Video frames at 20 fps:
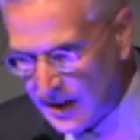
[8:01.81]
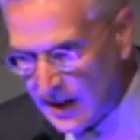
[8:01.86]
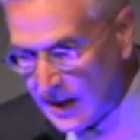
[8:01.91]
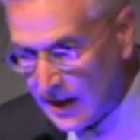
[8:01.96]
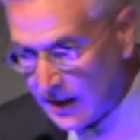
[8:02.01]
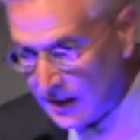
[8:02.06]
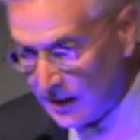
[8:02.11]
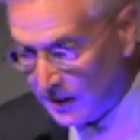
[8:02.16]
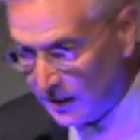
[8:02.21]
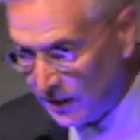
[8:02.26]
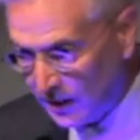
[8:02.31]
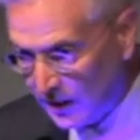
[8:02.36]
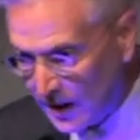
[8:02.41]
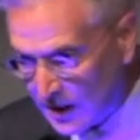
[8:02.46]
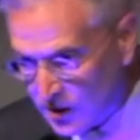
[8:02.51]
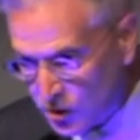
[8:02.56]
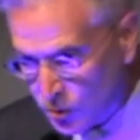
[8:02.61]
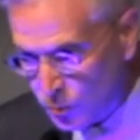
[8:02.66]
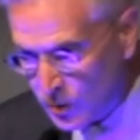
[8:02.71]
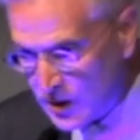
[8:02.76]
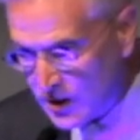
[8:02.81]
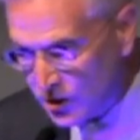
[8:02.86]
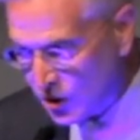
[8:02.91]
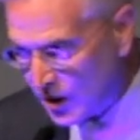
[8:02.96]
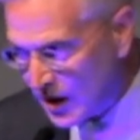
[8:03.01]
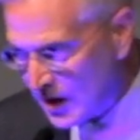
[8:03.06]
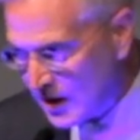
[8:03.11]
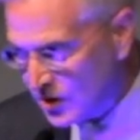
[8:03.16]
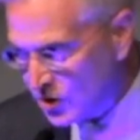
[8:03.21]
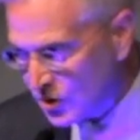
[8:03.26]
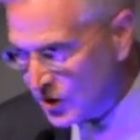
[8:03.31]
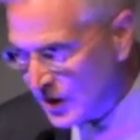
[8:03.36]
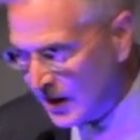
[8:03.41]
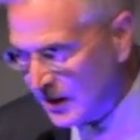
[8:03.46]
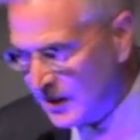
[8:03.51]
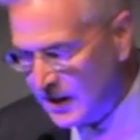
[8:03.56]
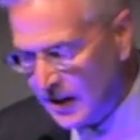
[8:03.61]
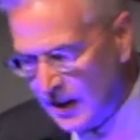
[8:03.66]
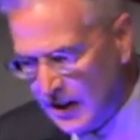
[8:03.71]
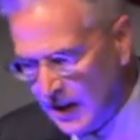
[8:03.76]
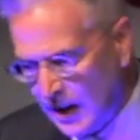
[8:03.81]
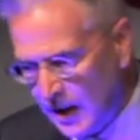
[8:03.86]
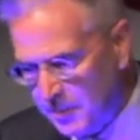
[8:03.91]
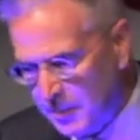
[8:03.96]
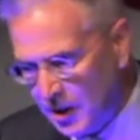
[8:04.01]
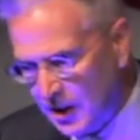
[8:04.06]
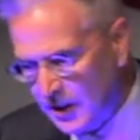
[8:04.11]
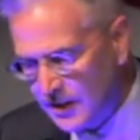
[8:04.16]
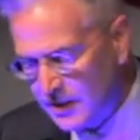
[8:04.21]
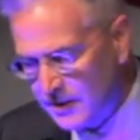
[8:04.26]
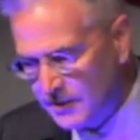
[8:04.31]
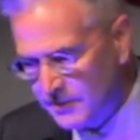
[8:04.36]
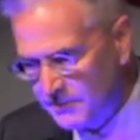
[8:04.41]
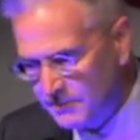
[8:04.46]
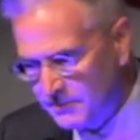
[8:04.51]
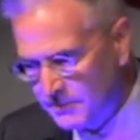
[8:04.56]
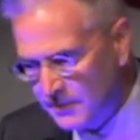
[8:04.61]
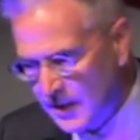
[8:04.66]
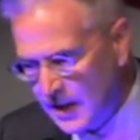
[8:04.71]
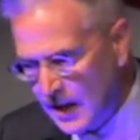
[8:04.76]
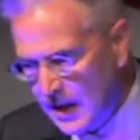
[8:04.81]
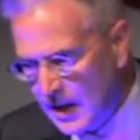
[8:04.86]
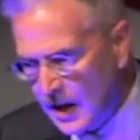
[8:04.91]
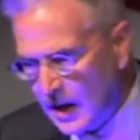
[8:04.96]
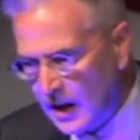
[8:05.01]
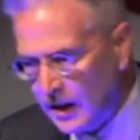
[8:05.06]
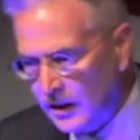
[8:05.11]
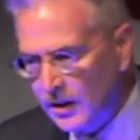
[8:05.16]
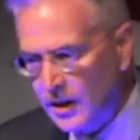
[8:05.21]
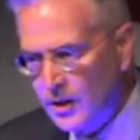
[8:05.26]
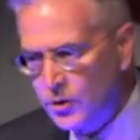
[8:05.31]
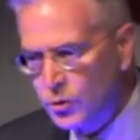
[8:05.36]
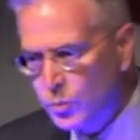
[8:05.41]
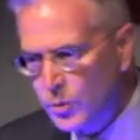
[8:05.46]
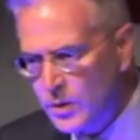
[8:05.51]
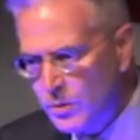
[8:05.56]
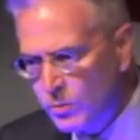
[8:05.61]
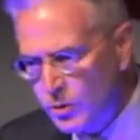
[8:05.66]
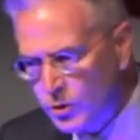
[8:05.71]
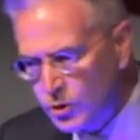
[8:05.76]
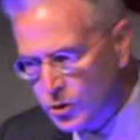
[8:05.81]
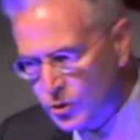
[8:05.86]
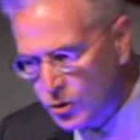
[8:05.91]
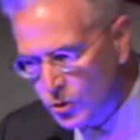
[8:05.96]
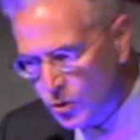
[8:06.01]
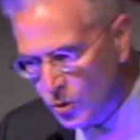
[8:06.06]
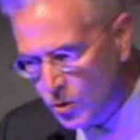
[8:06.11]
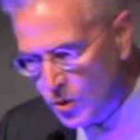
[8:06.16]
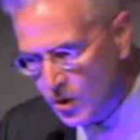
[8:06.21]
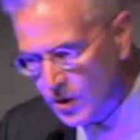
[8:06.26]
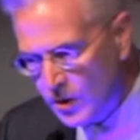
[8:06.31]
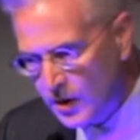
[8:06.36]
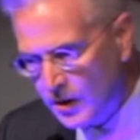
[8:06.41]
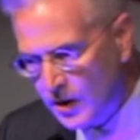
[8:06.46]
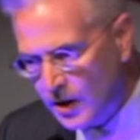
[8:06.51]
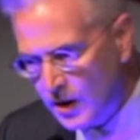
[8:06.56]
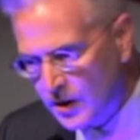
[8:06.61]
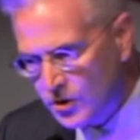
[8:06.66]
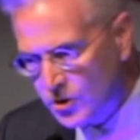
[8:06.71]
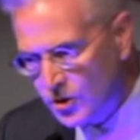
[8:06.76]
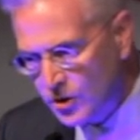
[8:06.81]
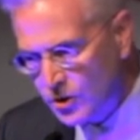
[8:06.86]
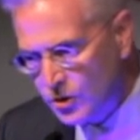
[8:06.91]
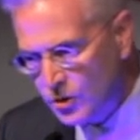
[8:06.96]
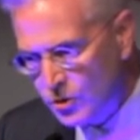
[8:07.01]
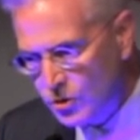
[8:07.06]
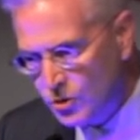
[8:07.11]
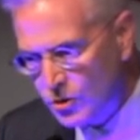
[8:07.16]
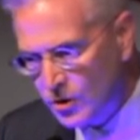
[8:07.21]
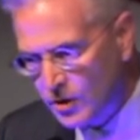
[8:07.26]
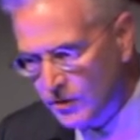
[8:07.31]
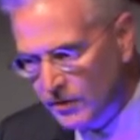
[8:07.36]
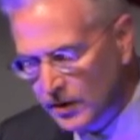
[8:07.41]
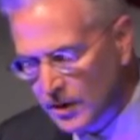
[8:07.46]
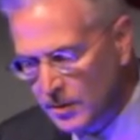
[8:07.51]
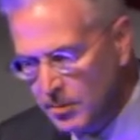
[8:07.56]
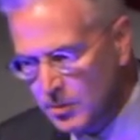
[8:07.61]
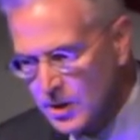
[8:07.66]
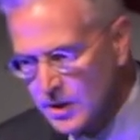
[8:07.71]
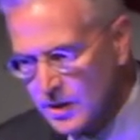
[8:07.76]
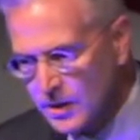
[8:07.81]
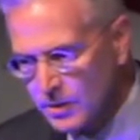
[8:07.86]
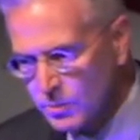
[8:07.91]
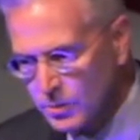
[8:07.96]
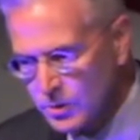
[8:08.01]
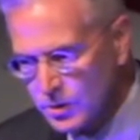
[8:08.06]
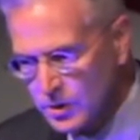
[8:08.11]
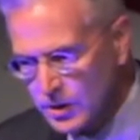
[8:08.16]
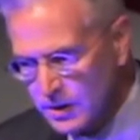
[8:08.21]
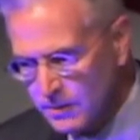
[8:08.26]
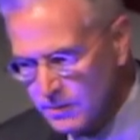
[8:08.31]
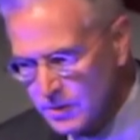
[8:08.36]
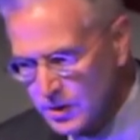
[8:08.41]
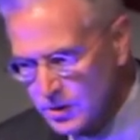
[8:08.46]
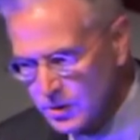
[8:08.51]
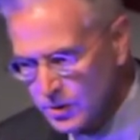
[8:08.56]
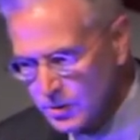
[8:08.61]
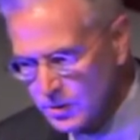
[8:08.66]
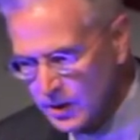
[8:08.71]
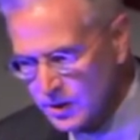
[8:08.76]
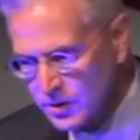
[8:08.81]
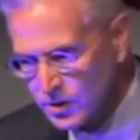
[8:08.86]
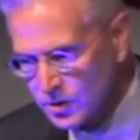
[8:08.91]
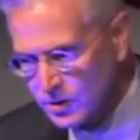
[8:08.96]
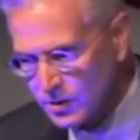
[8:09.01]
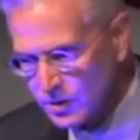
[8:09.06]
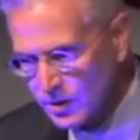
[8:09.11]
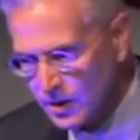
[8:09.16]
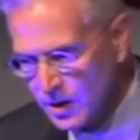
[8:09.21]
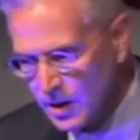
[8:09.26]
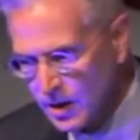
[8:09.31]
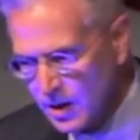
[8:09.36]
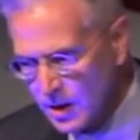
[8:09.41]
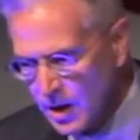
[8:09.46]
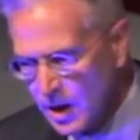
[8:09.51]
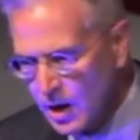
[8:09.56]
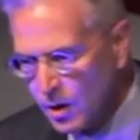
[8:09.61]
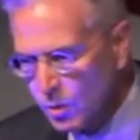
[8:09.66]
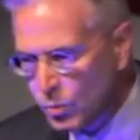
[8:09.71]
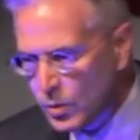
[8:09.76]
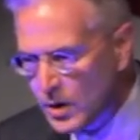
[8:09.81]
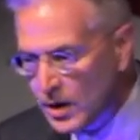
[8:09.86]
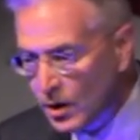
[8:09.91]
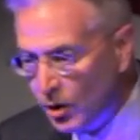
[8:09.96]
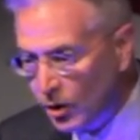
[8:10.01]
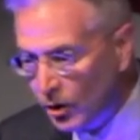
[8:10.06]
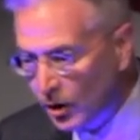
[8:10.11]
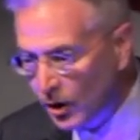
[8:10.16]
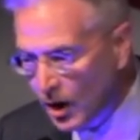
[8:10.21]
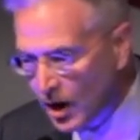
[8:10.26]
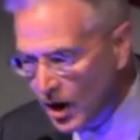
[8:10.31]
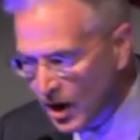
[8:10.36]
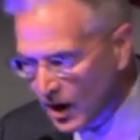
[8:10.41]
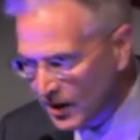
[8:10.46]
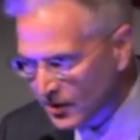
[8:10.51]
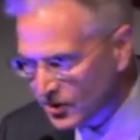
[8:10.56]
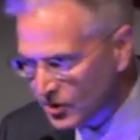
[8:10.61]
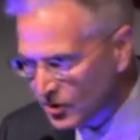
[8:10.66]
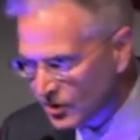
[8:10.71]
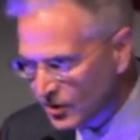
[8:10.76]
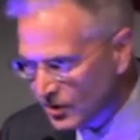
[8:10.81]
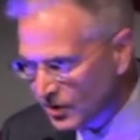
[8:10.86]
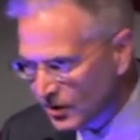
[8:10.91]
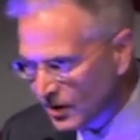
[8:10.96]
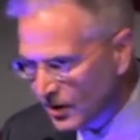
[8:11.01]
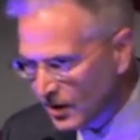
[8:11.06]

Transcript: And unless we change that dynamic, unless we restore the Constitution of liberty that was given to us, we are lost.